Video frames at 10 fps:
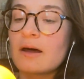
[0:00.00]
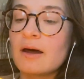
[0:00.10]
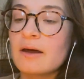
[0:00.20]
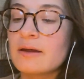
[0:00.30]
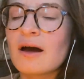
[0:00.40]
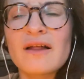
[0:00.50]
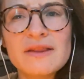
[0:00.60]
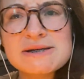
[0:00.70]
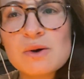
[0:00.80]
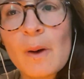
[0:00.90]
I got
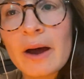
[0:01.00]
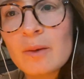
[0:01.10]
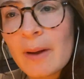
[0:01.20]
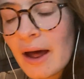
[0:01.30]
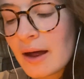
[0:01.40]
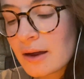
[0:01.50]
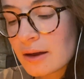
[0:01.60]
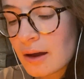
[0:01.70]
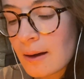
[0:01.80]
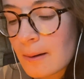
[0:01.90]
this a while back.
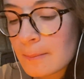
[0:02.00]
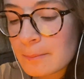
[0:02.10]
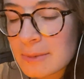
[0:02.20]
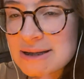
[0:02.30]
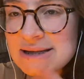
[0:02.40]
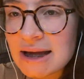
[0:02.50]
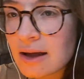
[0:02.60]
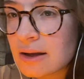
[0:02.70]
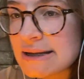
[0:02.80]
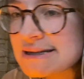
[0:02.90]
It's a light.
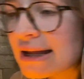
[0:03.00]
It's a